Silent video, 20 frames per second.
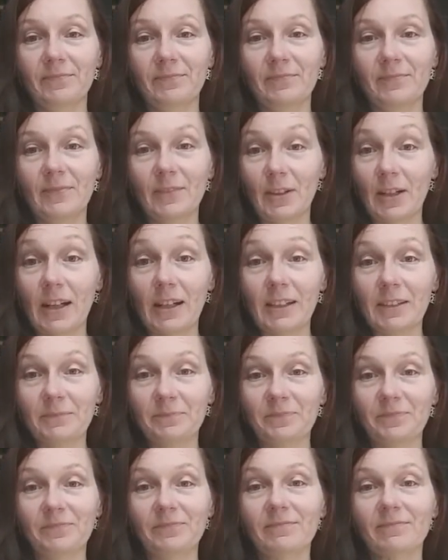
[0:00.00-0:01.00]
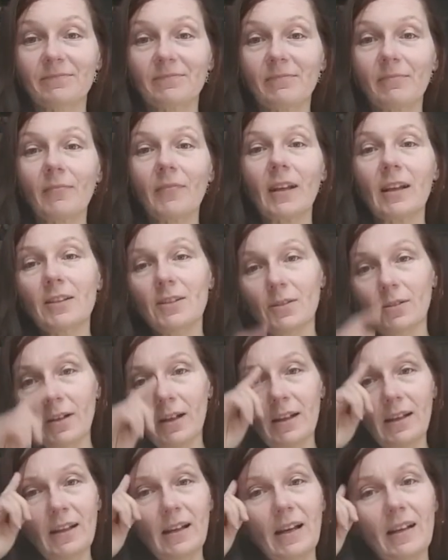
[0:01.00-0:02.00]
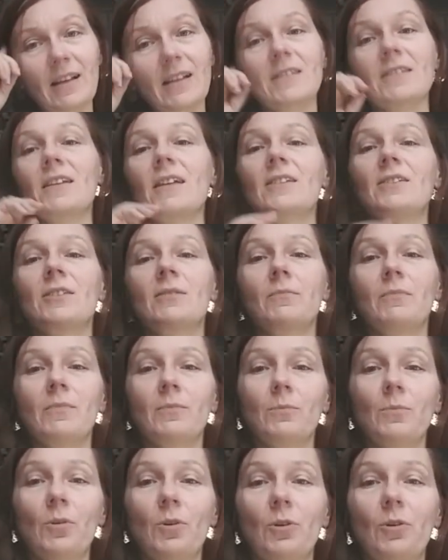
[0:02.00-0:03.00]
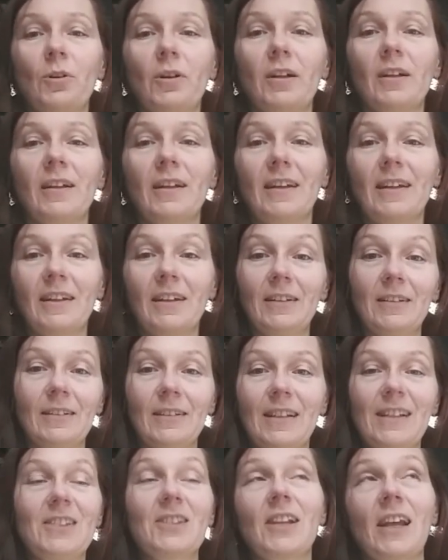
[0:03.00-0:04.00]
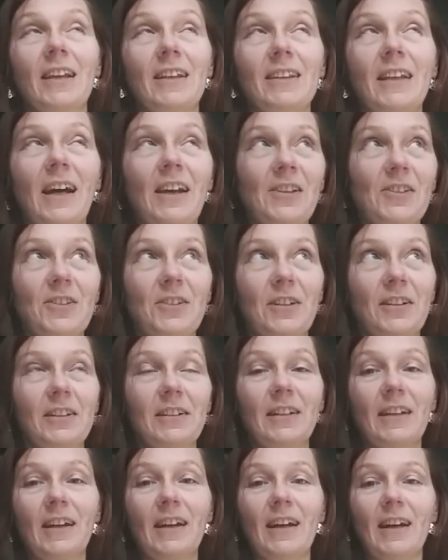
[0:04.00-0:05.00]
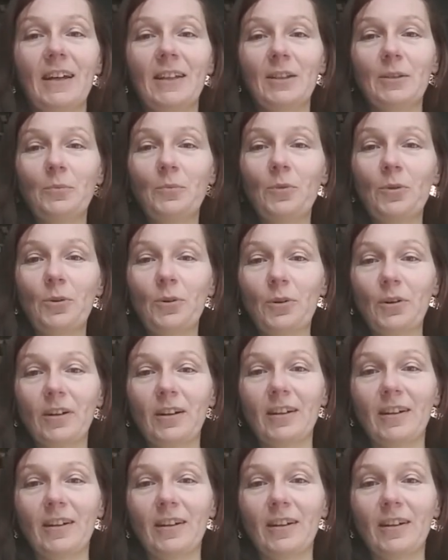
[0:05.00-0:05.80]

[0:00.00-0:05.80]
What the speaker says: Okay, so I guess that's more, it's like nicer and more